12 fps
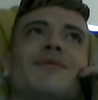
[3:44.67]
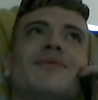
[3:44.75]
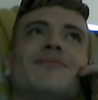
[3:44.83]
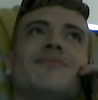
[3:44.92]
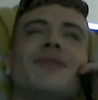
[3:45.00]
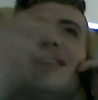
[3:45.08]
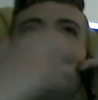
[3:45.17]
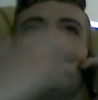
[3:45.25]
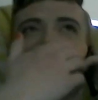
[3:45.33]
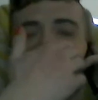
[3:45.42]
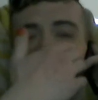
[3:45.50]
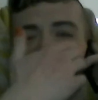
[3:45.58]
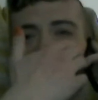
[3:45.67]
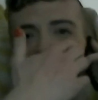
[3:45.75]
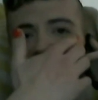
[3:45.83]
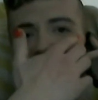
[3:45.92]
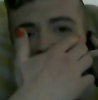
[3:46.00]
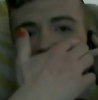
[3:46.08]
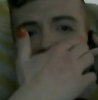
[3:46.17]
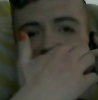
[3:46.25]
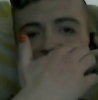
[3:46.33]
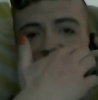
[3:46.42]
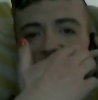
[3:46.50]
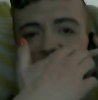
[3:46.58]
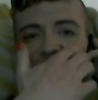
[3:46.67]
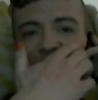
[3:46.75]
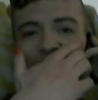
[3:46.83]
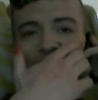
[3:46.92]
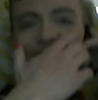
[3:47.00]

Well, one of them looks